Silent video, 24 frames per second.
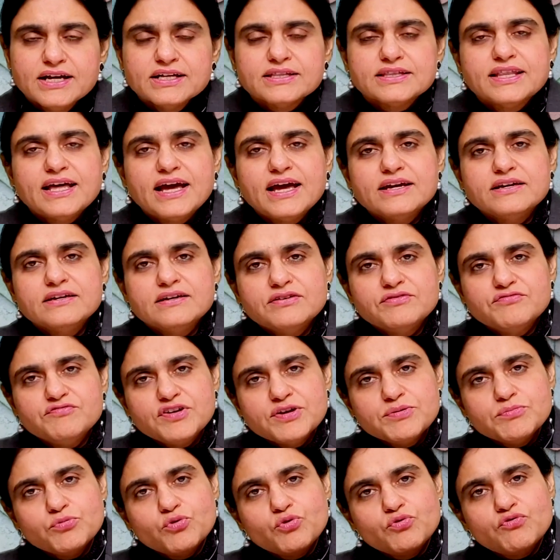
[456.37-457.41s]
then
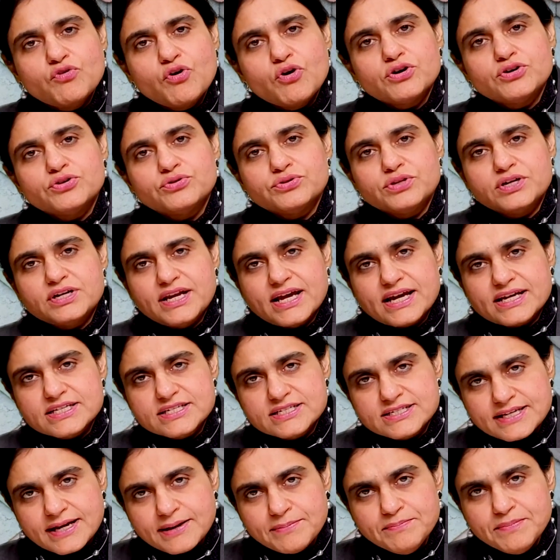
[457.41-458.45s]
we move on to the next
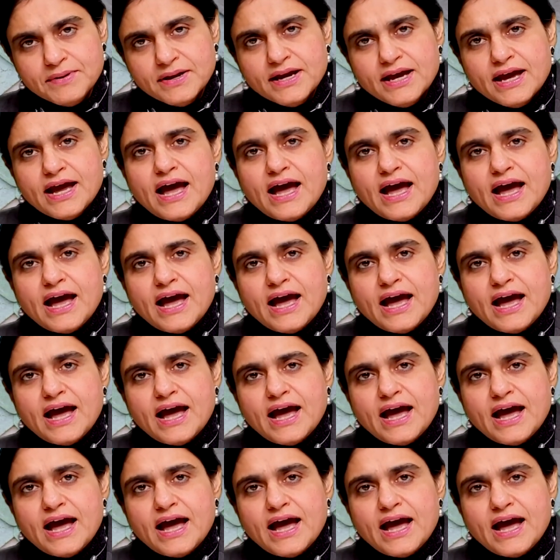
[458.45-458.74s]
step.